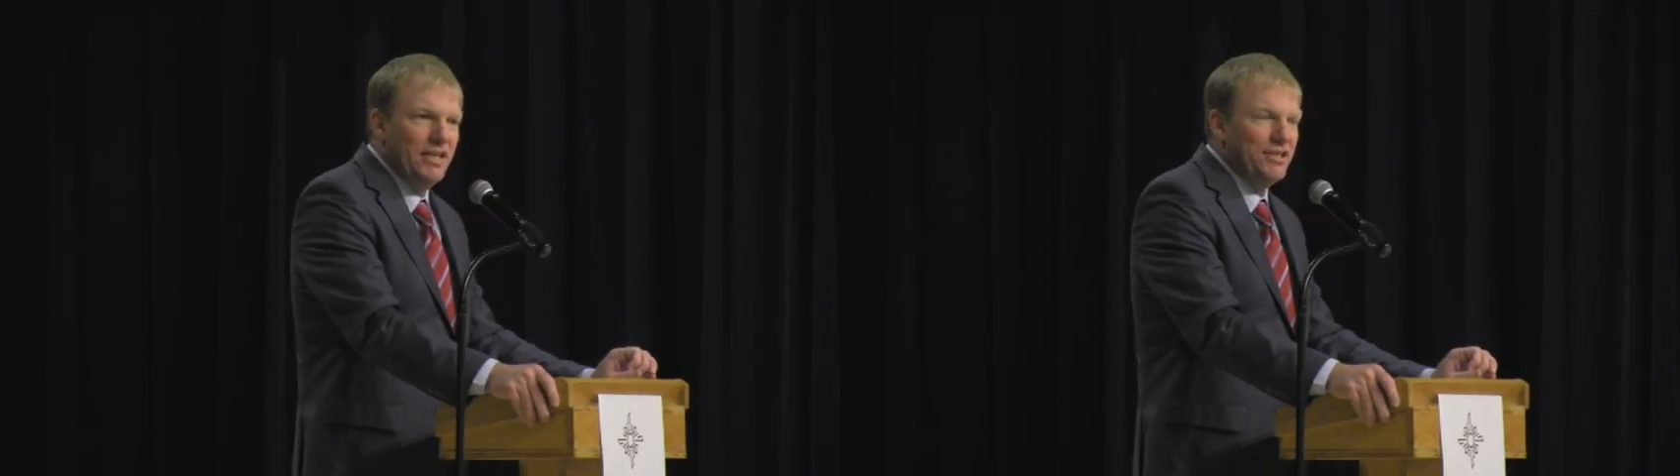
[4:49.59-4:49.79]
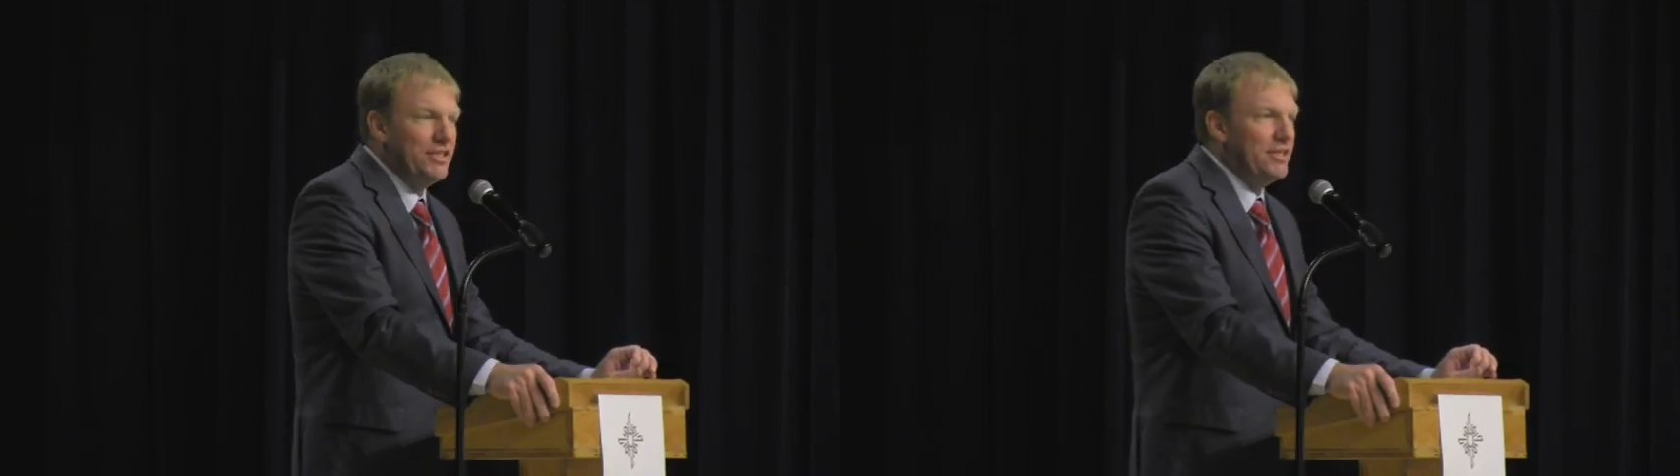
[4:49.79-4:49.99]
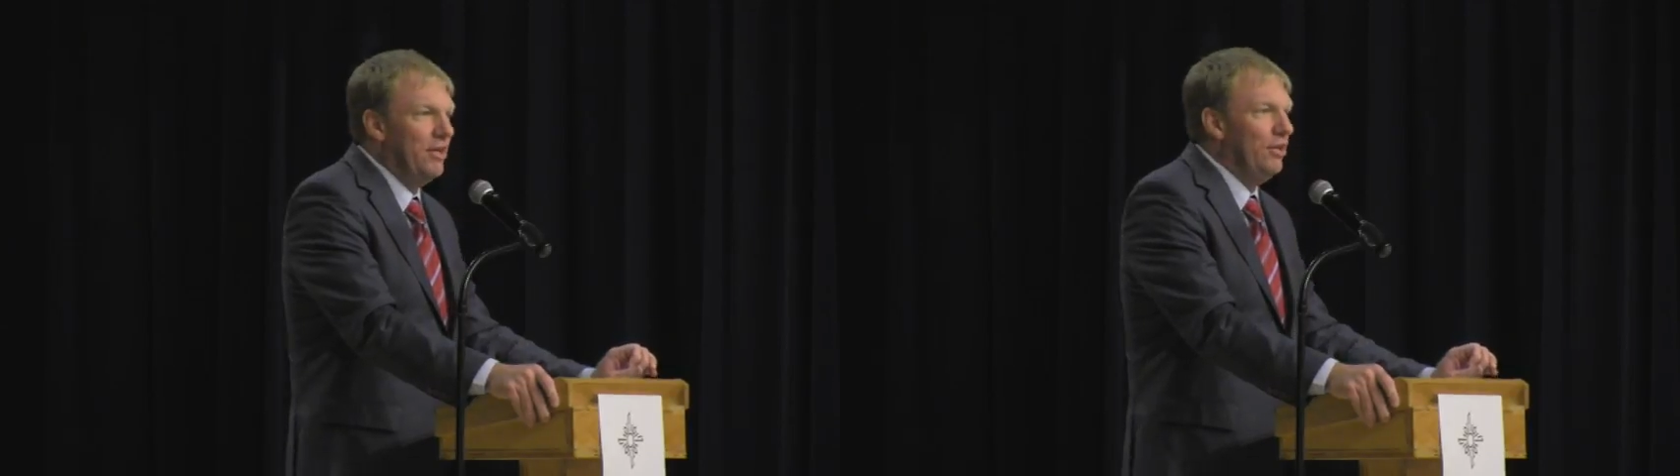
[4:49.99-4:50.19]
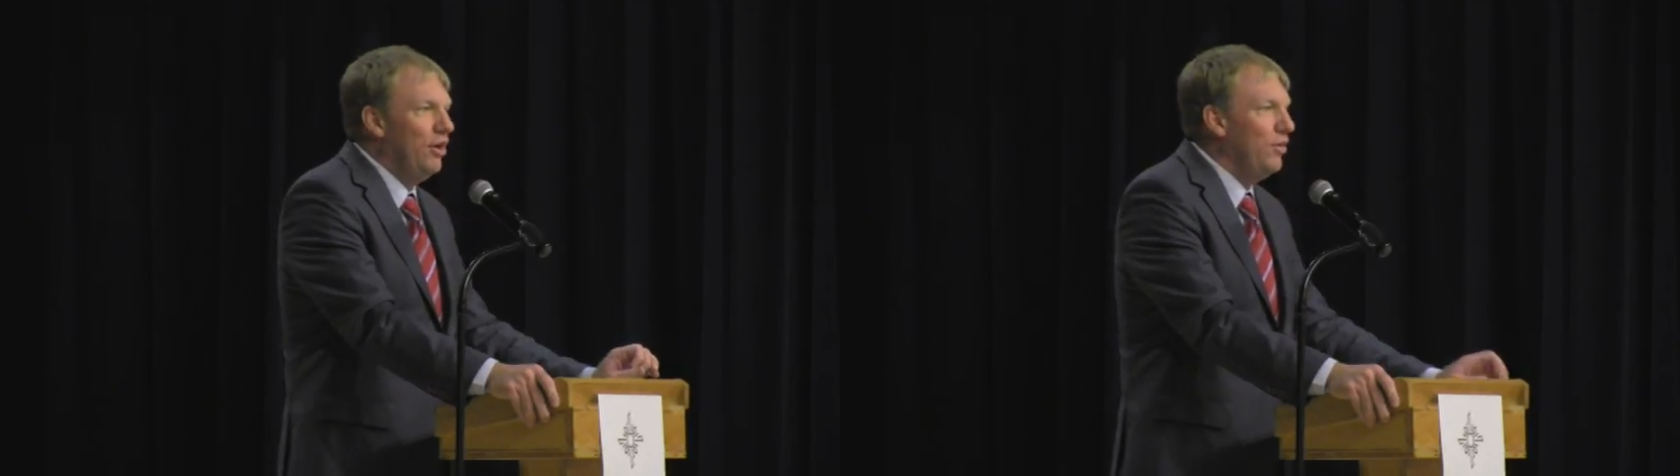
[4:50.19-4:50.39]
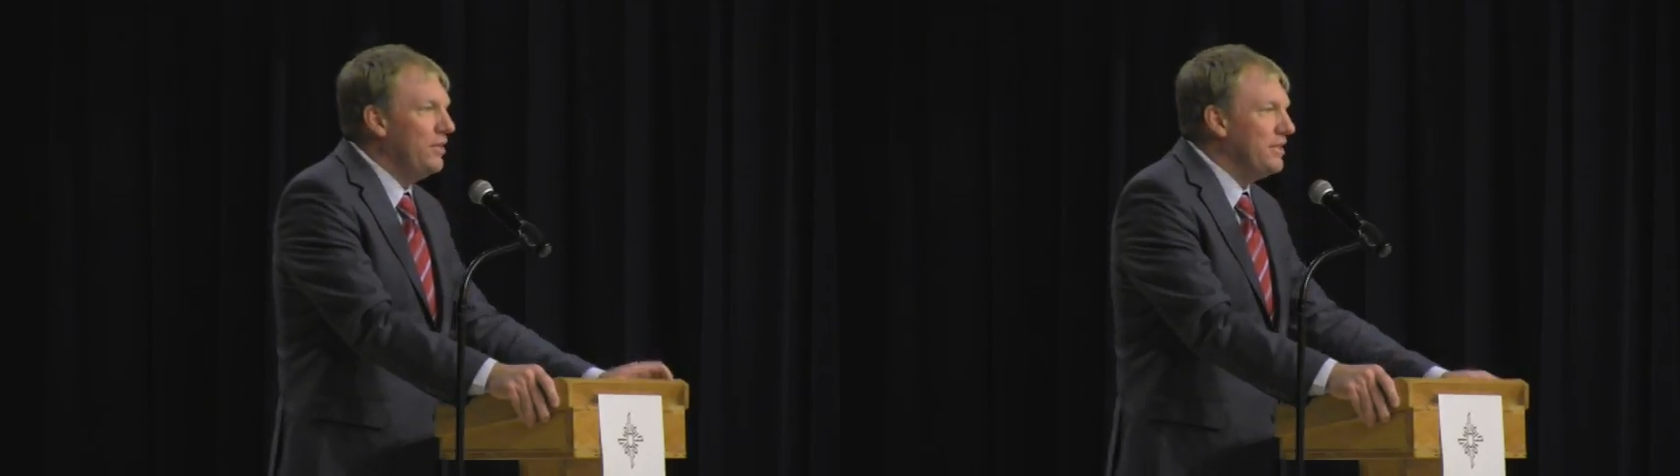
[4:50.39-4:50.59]
She said,
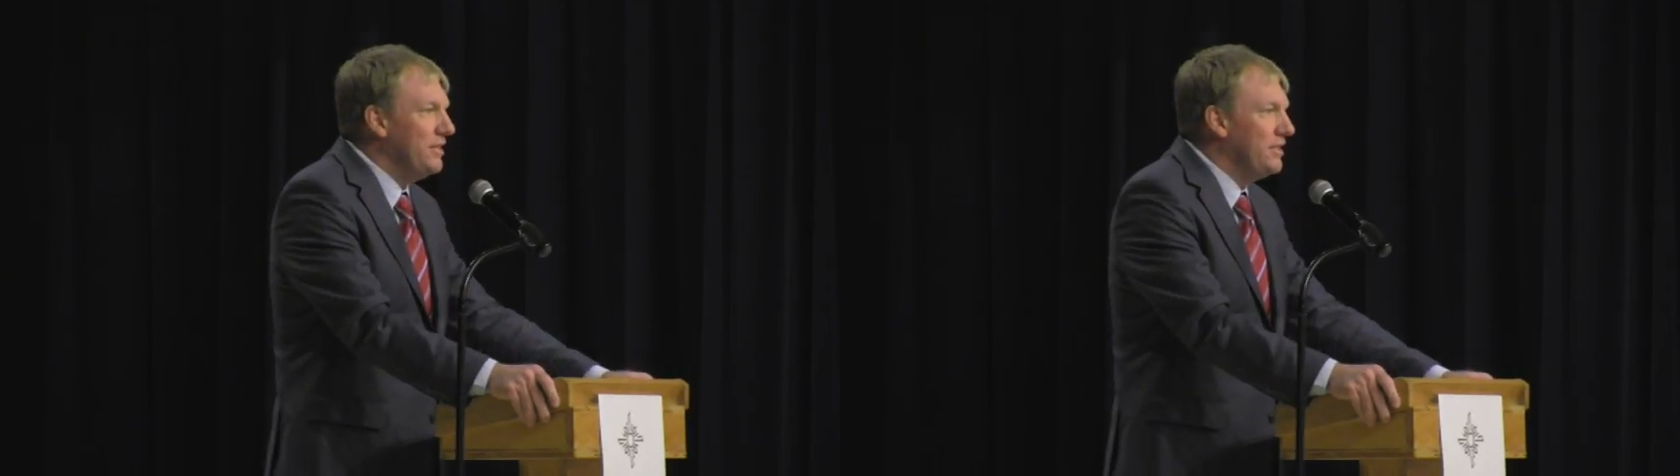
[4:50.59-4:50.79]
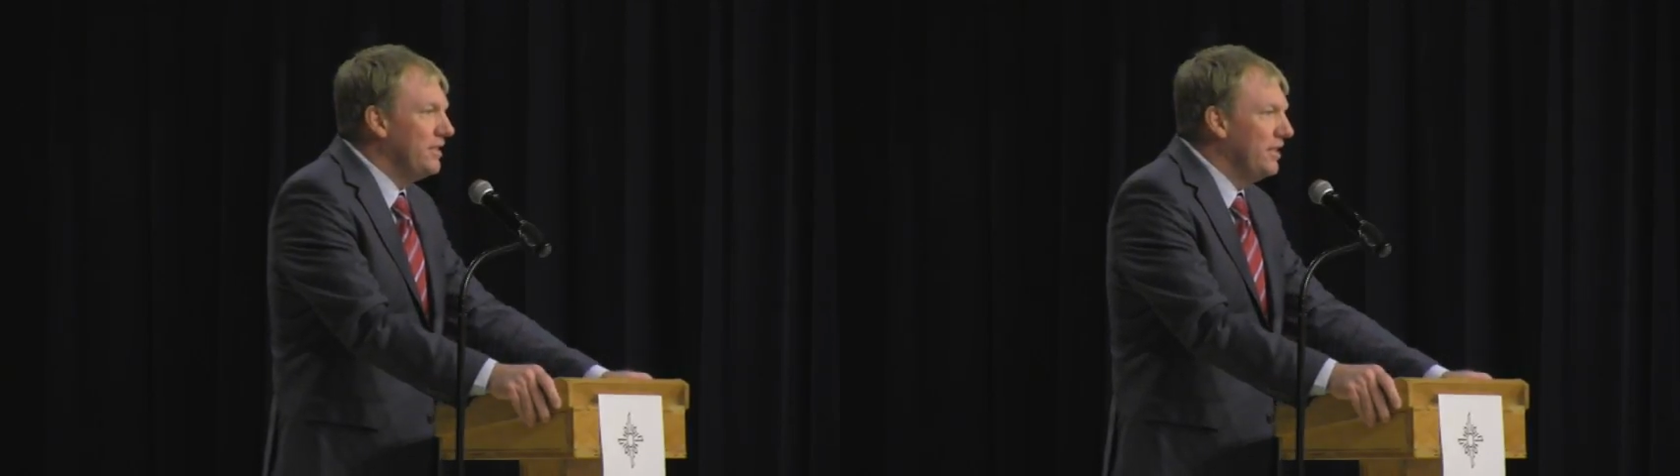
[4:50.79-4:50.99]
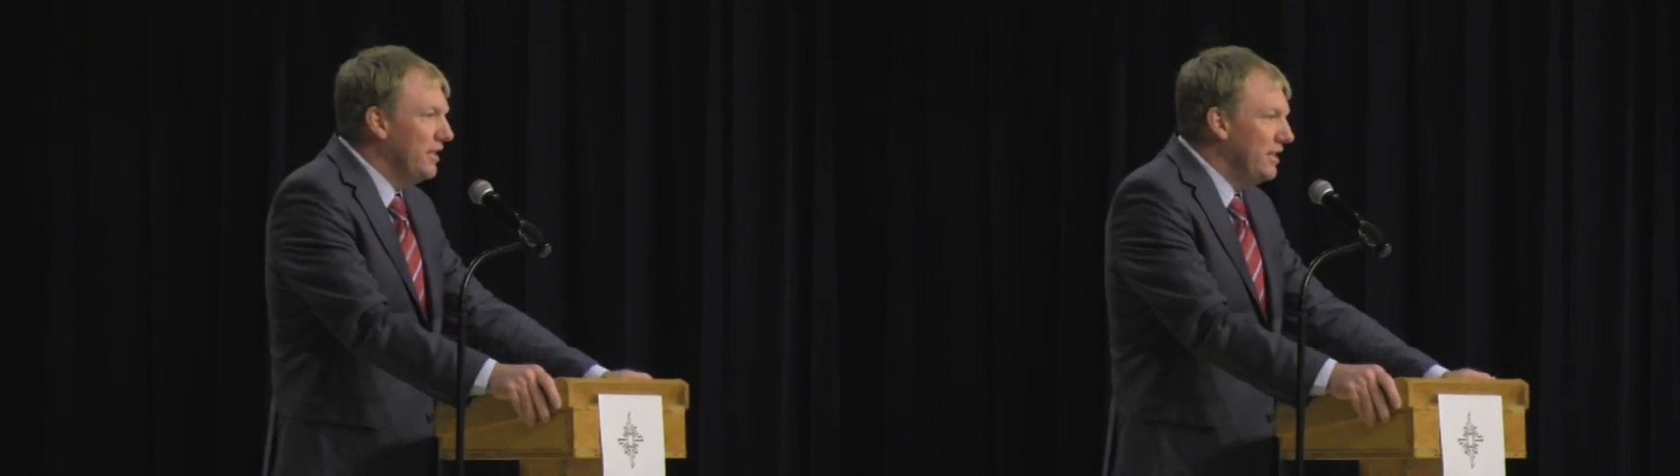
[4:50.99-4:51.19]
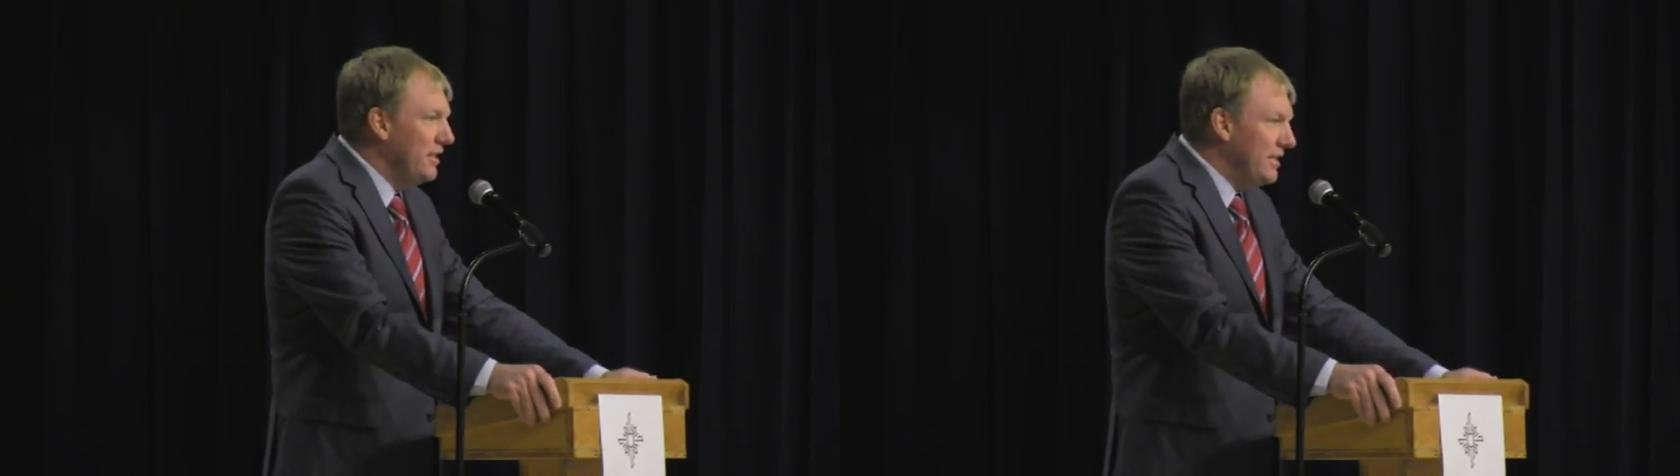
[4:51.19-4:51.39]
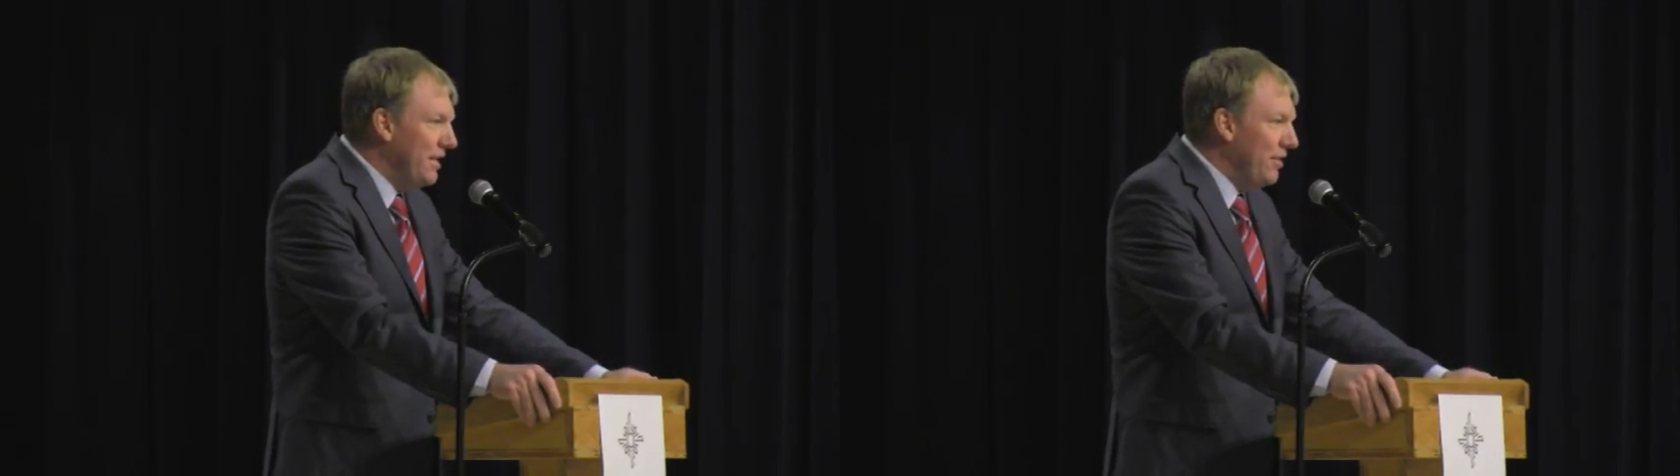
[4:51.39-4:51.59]
"Hello, this
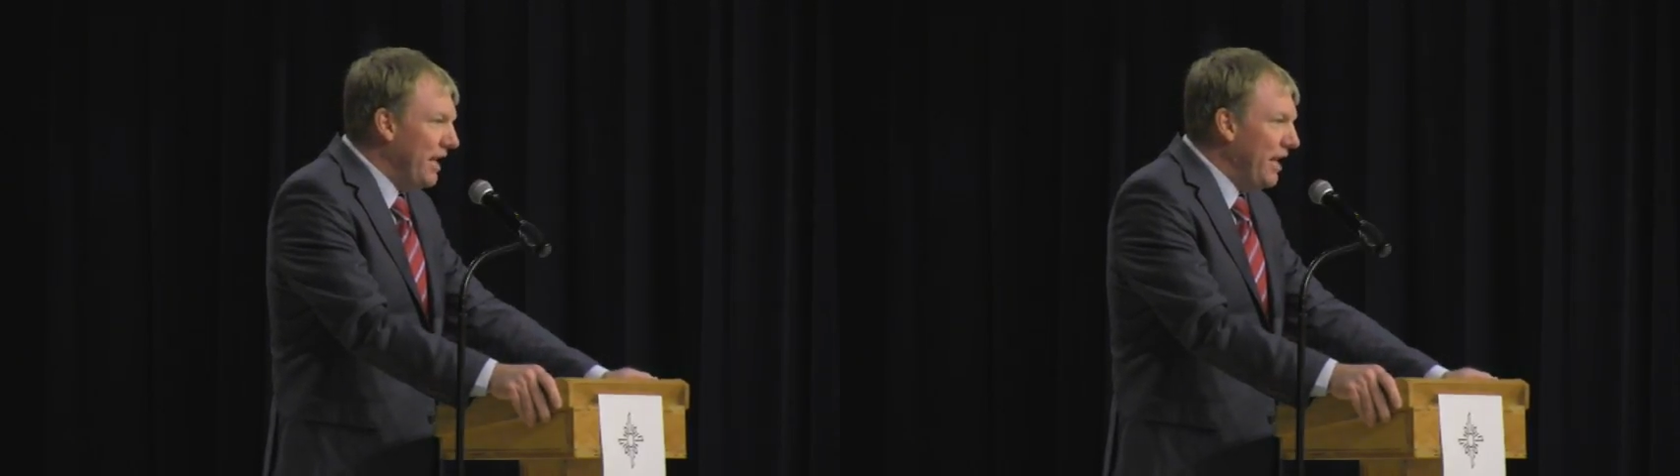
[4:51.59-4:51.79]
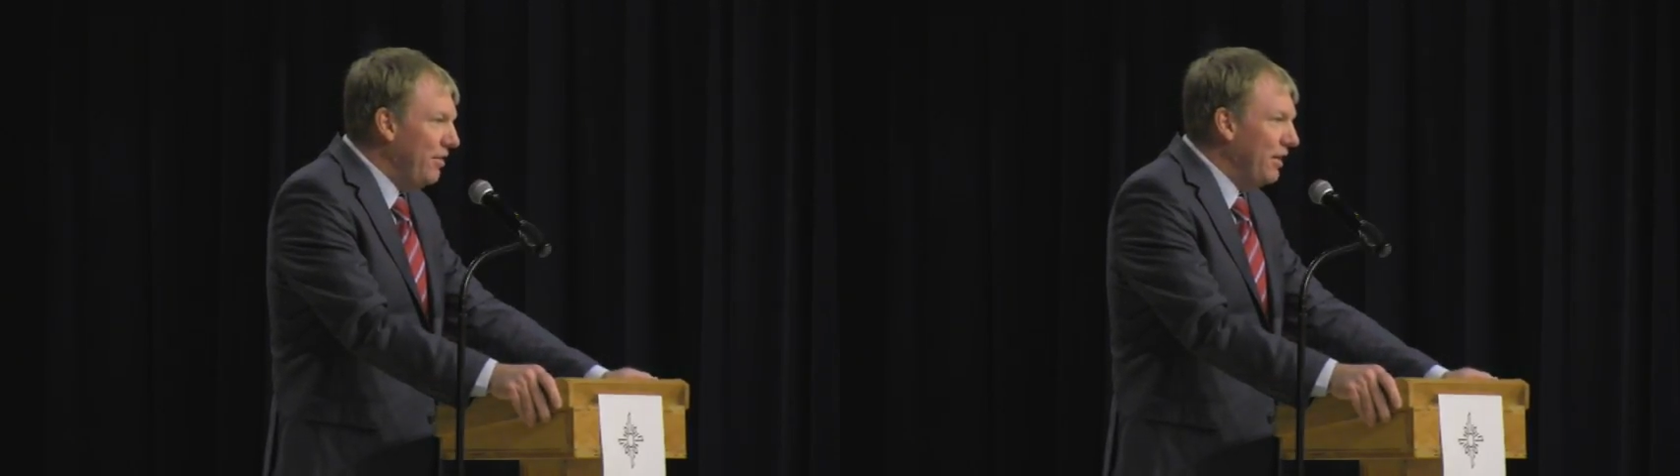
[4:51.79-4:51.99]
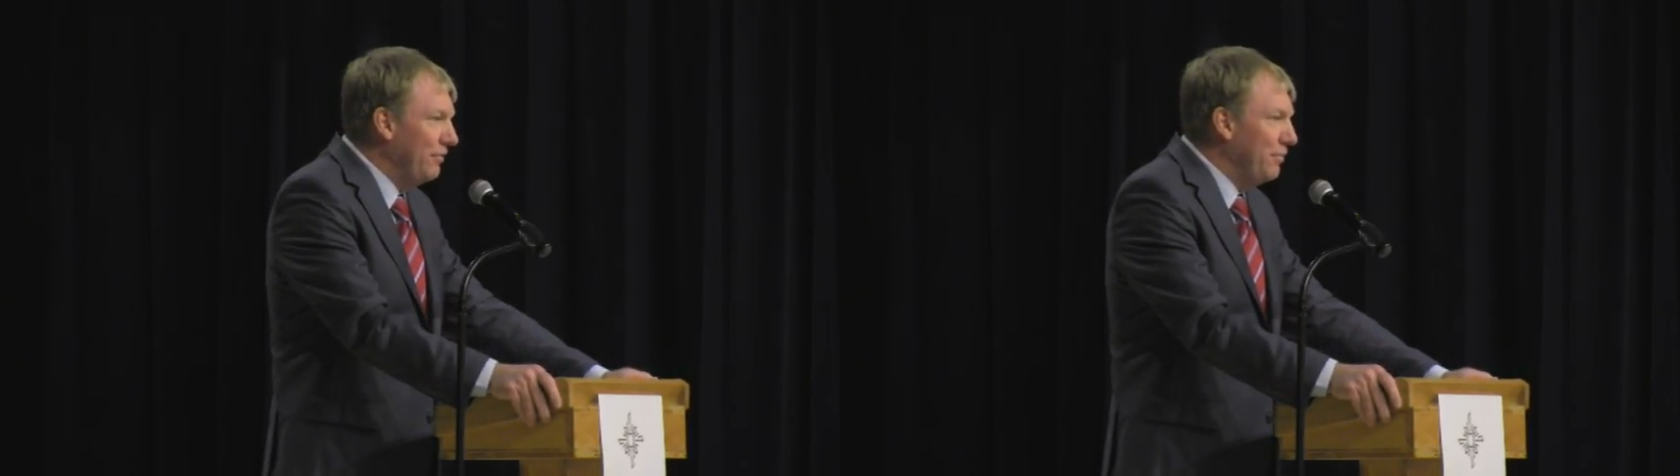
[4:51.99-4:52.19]
is Terry Herring